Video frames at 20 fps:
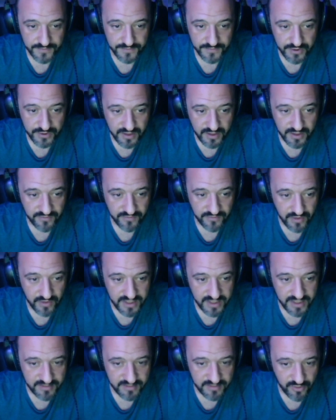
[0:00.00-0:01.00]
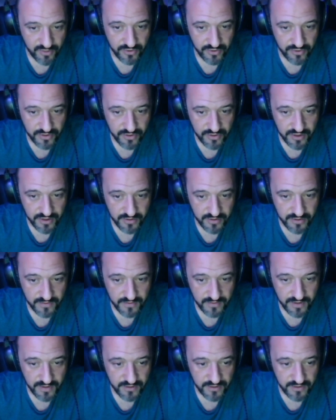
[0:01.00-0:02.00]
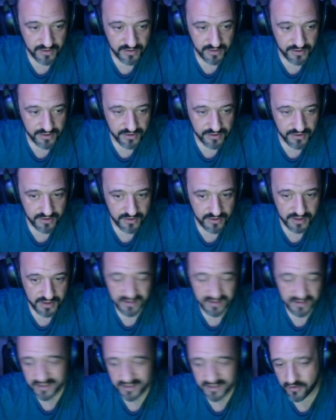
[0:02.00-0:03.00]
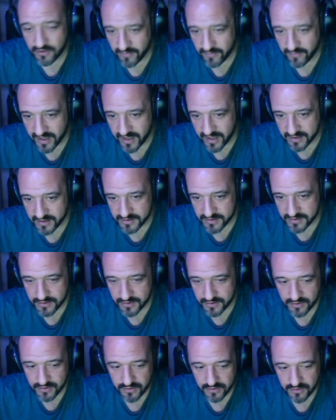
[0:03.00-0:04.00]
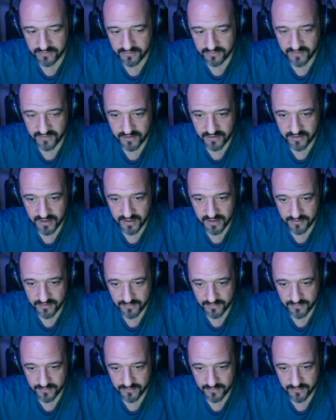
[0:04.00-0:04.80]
So you have your laser pointer here, and you can shoot this. These are automatics. So you hold your fire down,